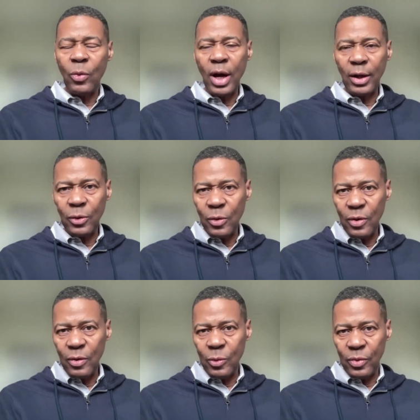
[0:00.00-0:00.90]
What
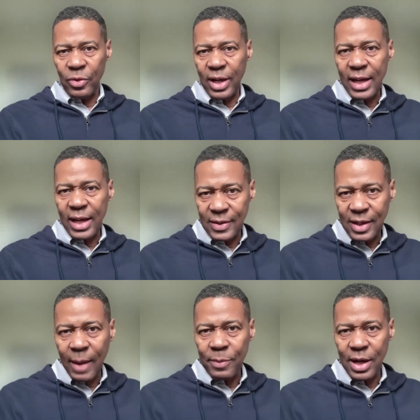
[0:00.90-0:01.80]
the next
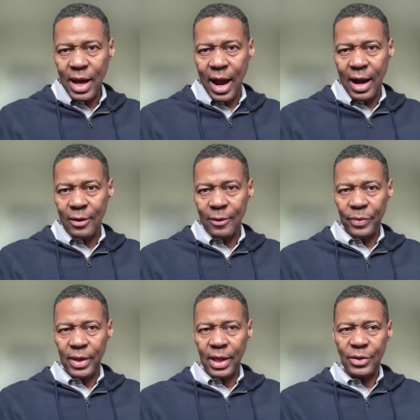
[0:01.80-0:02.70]
step
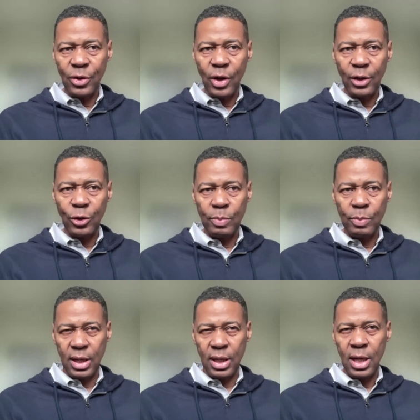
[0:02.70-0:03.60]
now is going to
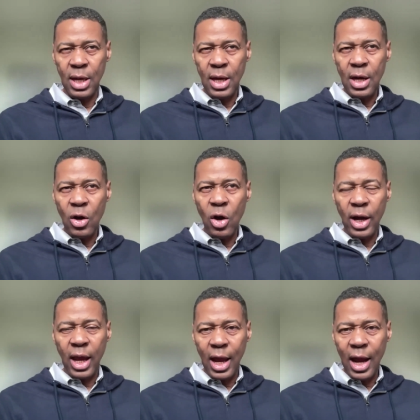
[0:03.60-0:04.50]
be,
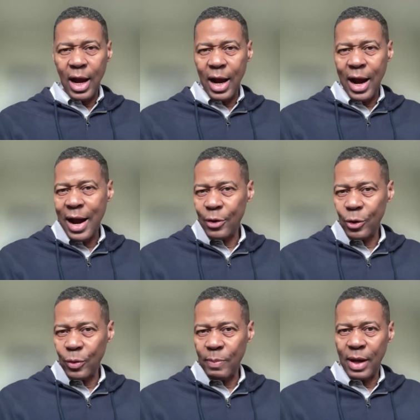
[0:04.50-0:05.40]
okay,
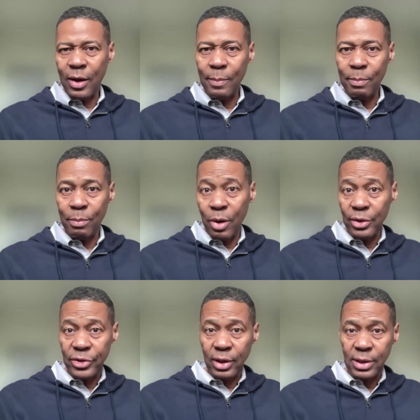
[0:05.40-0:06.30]
how do we become
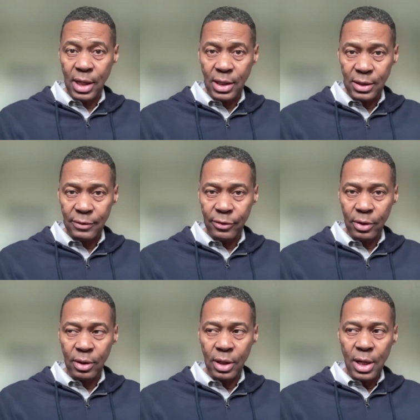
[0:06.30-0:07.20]
more
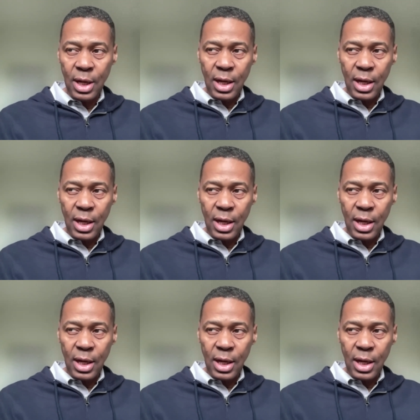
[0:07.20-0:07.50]
successful